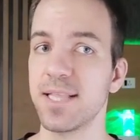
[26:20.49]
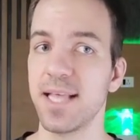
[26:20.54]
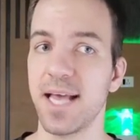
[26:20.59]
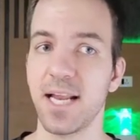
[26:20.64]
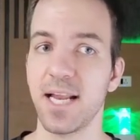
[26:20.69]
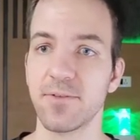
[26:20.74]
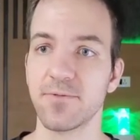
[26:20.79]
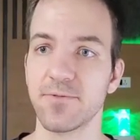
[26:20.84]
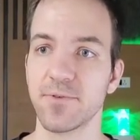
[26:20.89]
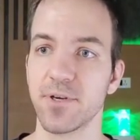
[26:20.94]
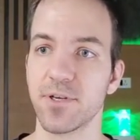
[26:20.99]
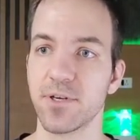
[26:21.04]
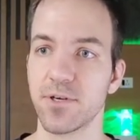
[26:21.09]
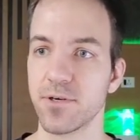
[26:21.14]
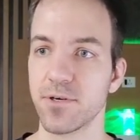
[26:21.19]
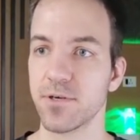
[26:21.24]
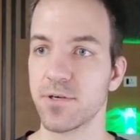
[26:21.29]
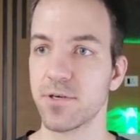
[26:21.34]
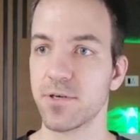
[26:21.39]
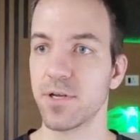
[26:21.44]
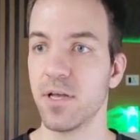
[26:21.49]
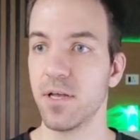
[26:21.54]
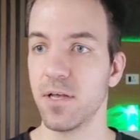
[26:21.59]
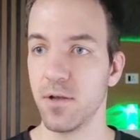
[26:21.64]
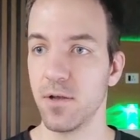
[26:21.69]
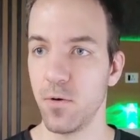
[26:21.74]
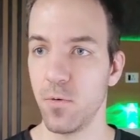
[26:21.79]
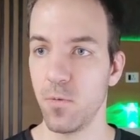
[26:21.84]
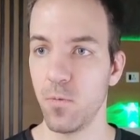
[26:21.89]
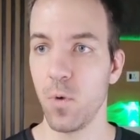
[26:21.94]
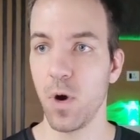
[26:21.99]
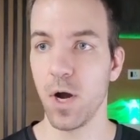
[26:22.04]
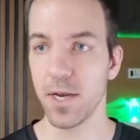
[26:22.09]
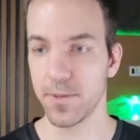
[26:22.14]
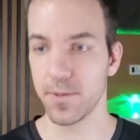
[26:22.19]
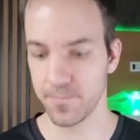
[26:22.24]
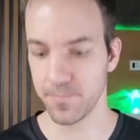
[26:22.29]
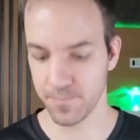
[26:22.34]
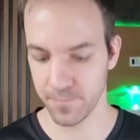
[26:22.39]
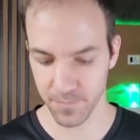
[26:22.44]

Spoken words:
that'll return 1